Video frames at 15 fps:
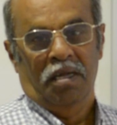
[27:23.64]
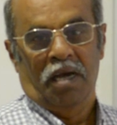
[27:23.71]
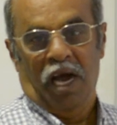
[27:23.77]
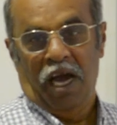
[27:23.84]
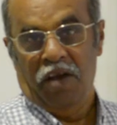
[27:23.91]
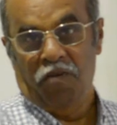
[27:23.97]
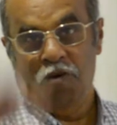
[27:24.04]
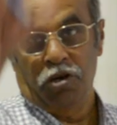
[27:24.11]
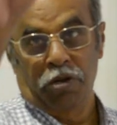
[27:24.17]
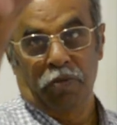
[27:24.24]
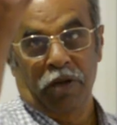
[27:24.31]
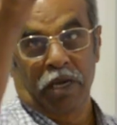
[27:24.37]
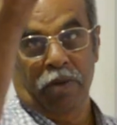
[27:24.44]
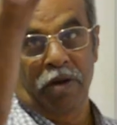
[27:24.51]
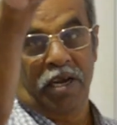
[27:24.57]
I want to
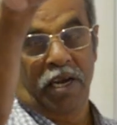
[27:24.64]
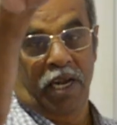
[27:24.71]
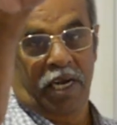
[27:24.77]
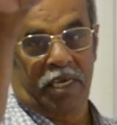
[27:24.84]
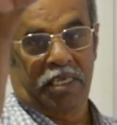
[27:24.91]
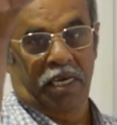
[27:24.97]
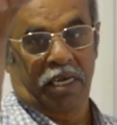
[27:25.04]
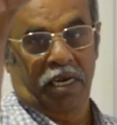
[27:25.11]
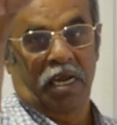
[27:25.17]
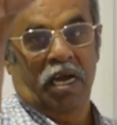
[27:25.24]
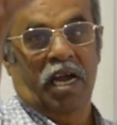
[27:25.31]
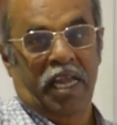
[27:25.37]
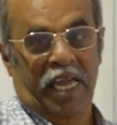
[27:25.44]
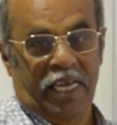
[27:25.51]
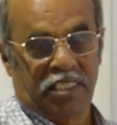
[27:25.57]
become a collector.
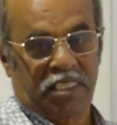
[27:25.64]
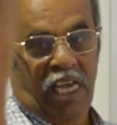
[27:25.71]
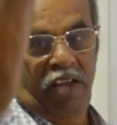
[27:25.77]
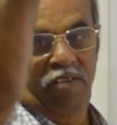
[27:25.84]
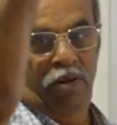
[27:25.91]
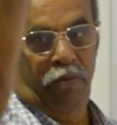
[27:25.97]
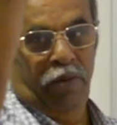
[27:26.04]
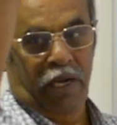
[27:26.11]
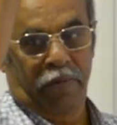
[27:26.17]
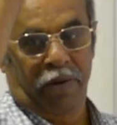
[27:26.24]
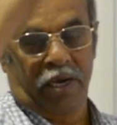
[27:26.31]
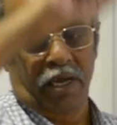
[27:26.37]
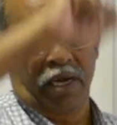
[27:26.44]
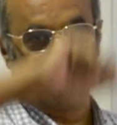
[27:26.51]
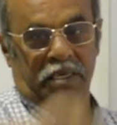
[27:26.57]
Yes, I will become
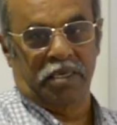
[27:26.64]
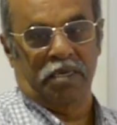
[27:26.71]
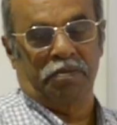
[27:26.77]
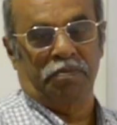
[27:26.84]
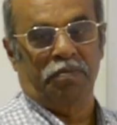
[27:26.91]
a collector.